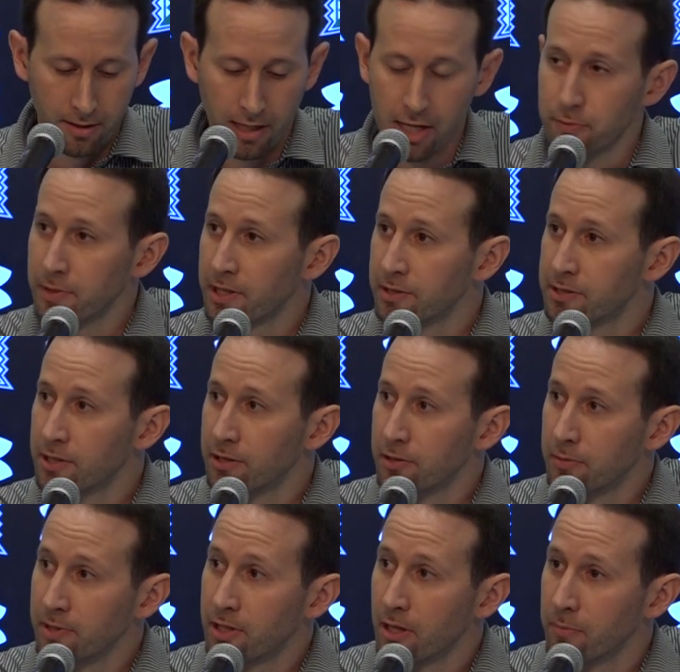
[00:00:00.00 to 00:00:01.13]
as we continue
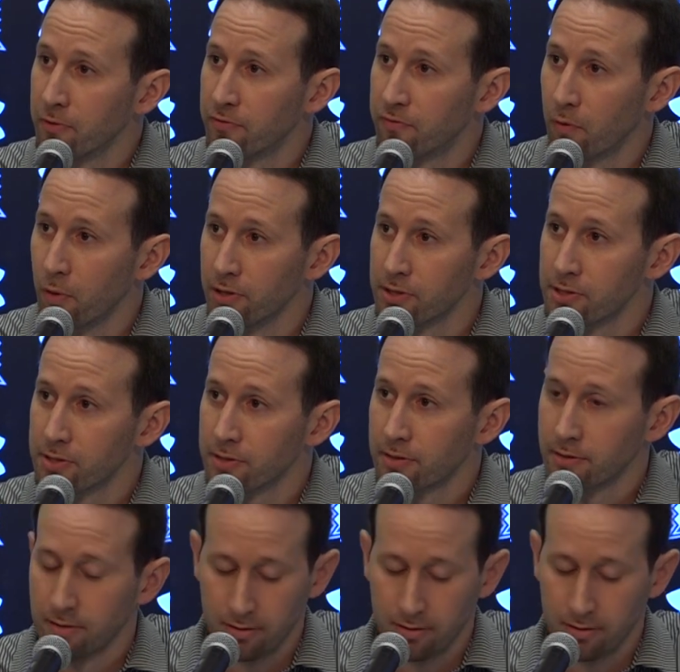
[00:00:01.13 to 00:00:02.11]
to become a force.